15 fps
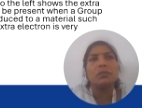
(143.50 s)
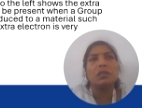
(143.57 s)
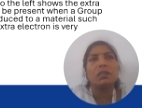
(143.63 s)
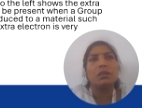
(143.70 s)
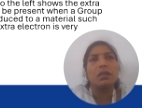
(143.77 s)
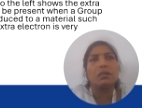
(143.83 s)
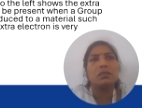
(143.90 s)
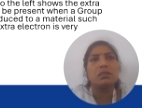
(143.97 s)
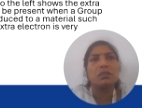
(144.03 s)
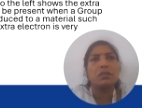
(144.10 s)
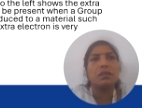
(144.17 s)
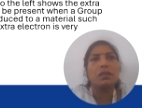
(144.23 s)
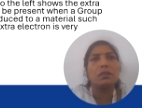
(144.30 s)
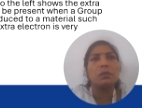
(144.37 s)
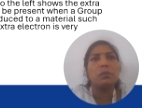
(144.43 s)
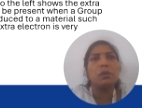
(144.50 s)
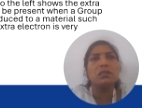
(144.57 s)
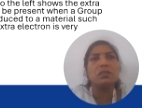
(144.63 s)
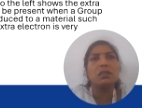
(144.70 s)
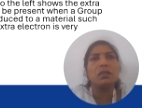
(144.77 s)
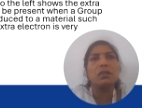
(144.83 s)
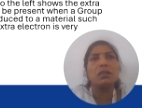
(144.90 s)
Next, the
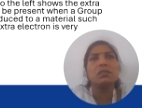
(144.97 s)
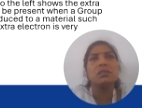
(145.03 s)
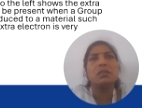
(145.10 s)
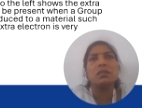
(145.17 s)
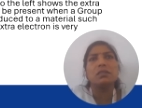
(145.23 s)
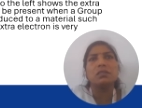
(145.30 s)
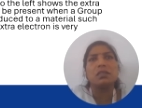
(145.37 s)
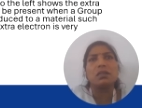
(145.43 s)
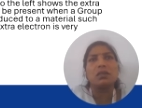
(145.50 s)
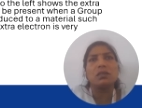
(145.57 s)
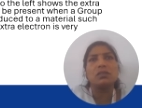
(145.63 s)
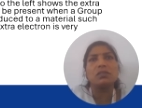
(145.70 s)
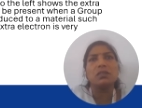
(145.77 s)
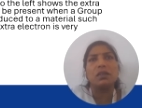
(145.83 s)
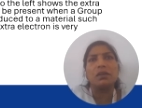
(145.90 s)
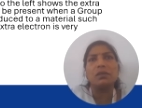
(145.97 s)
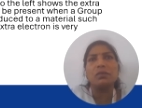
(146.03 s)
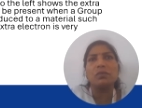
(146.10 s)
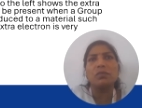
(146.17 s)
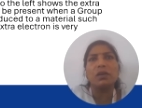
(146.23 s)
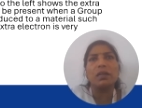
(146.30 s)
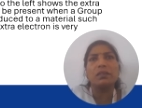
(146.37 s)
depletion region is the region
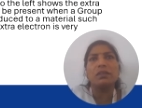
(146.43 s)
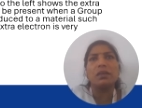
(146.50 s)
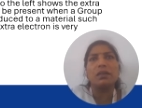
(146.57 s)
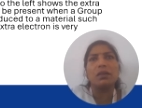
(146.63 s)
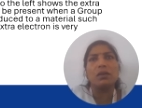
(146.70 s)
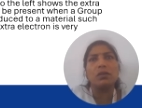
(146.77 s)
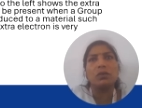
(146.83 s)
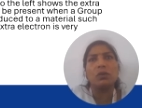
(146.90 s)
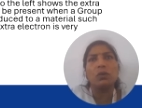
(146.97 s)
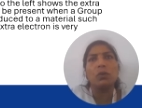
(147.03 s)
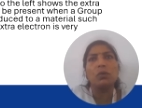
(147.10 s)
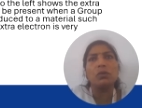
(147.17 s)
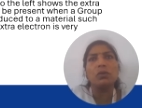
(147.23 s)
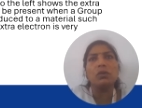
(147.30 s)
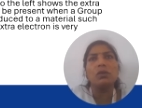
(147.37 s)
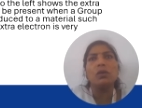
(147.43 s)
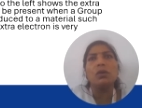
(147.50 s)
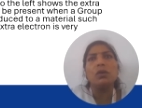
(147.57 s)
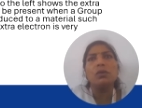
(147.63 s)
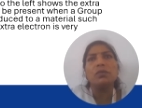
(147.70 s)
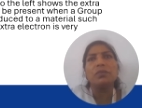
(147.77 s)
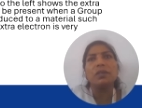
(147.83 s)
where there are no
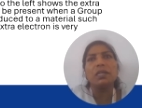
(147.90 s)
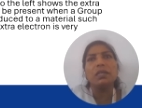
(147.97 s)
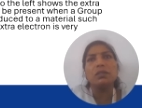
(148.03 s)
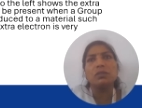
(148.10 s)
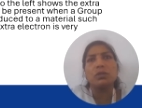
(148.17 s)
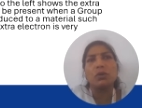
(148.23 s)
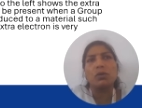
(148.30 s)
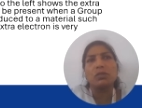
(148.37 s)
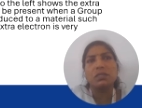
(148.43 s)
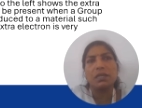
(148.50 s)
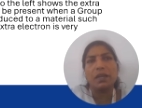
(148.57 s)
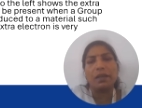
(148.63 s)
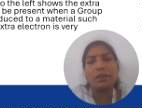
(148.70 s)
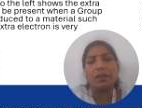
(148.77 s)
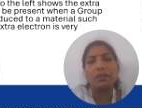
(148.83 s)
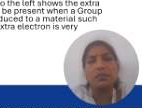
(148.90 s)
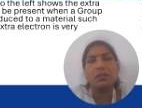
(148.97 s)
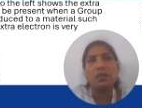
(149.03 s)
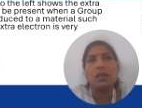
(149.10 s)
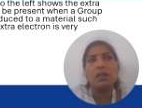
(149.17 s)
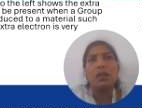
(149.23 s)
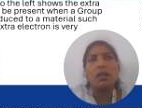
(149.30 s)
free charge carriers.
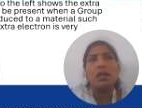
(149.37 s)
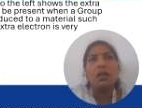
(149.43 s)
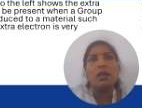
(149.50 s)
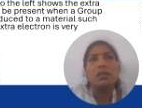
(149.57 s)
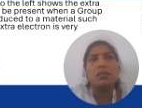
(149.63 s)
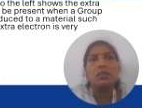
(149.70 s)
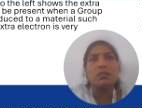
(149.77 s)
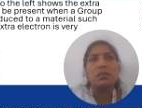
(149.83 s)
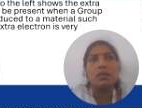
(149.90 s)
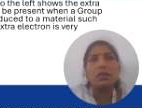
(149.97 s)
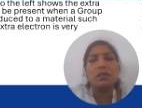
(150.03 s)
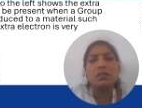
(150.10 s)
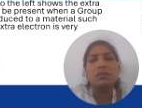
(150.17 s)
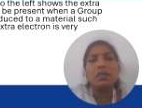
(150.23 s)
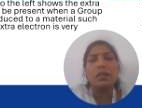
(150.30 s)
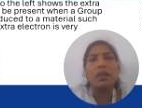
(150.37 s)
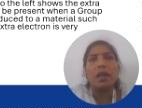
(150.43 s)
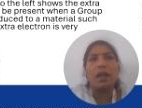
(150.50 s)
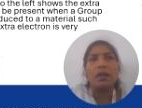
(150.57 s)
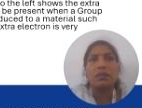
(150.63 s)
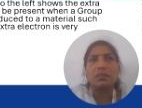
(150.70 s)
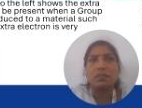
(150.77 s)
This region
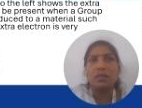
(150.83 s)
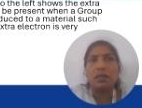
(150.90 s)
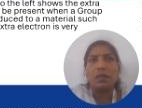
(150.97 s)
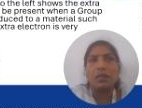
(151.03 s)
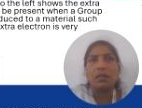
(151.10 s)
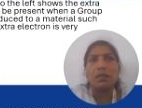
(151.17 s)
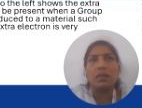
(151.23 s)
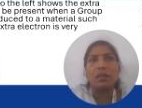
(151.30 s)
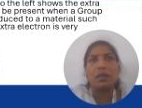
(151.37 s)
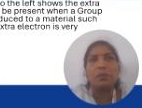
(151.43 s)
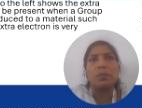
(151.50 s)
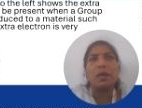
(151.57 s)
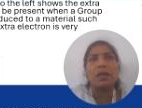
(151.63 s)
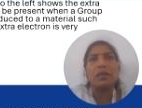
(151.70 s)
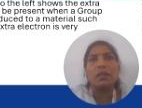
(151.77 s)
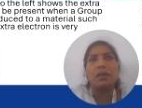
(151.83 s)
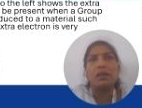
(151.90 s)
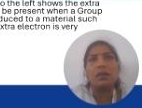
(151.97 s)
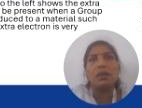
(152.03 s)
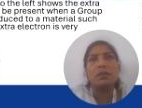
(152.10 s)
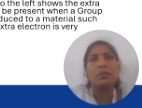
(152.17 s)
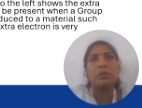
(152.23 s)
acts like a barrier
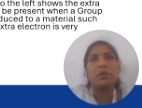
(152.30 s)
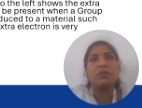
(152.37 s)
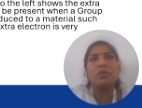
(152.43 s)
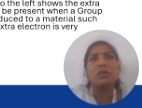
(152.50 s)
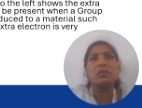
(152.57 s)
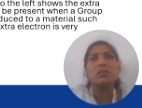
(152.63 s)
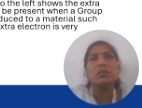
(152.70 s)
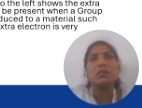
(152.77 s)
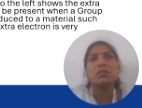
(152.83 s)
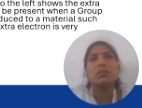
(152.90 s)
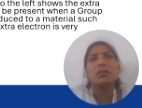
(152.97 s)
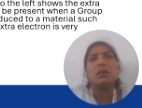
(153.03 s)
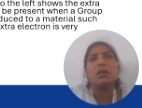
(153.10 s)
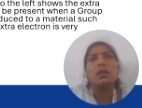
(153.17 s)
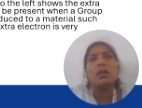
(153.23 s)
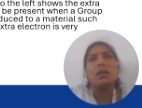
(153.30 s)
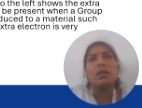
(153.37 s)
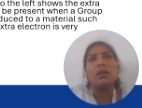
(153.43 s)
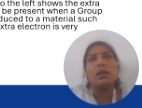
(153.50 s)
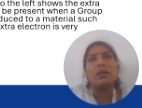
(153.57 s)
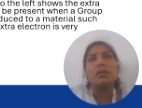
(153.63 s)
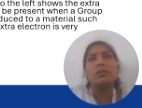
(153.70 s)
and prevents
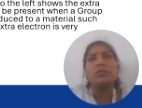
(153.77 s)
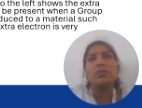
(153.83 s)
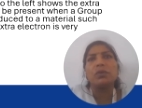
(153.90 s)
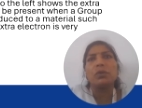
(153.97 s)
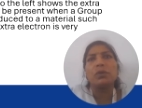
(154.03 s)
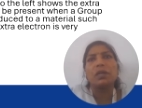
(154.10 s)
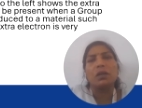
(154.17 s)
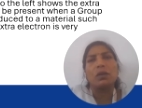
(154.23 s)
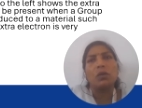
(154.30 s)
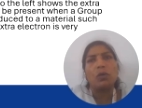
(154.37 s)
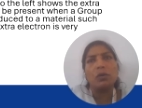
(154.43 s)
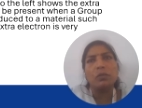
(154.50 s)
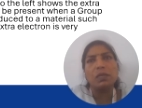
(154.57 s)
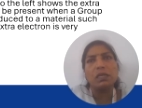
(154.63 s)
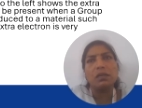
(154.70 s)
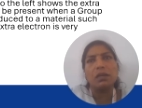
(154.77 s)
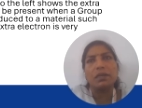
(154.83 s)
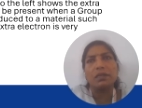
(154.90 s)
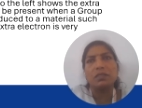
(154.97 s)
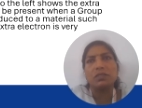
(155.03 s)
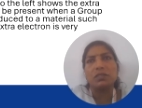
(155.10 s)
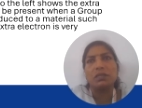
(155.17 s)
current flow in normal
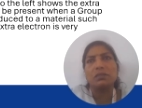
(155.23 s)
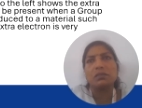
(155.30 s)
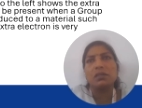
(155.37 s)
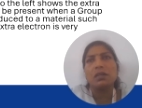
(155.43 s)
condition.